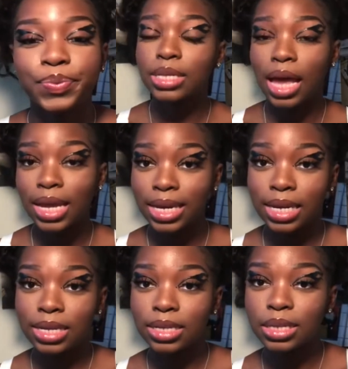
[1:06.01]

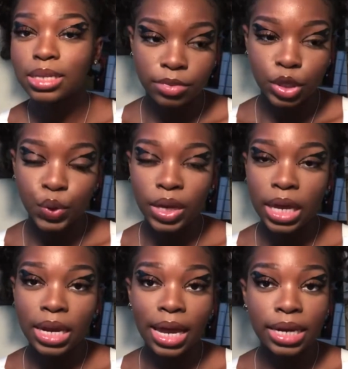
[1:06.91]
IDs. You
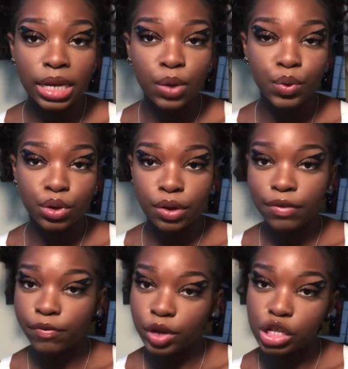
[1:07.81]
get an ID when you're a
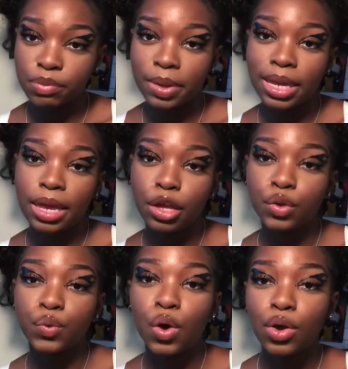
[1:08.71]
freshman and
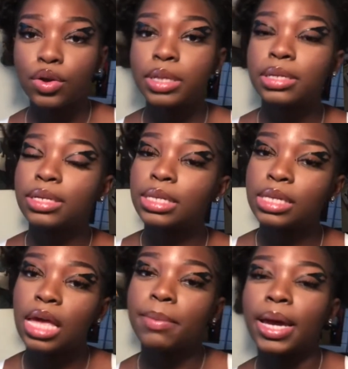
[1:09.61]
you hold on to the
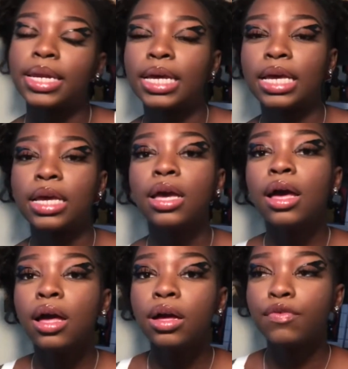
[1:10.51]
same ID
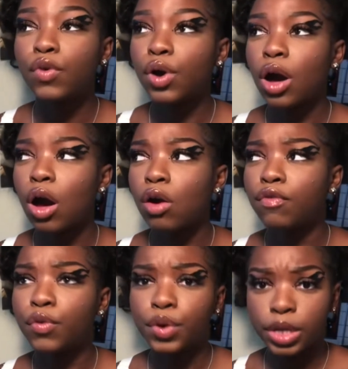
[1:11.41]
for all
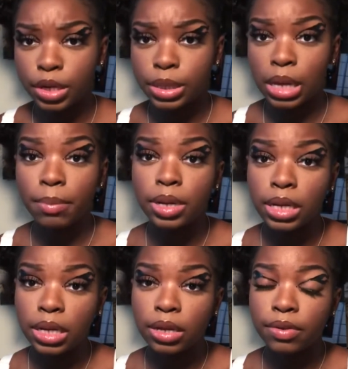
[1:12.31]
4 years, I
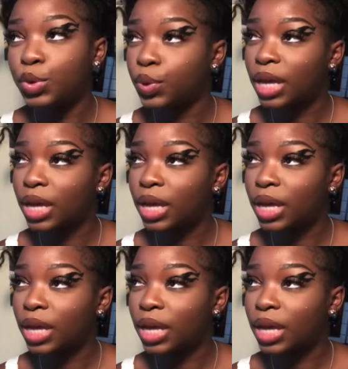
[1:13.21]
believe.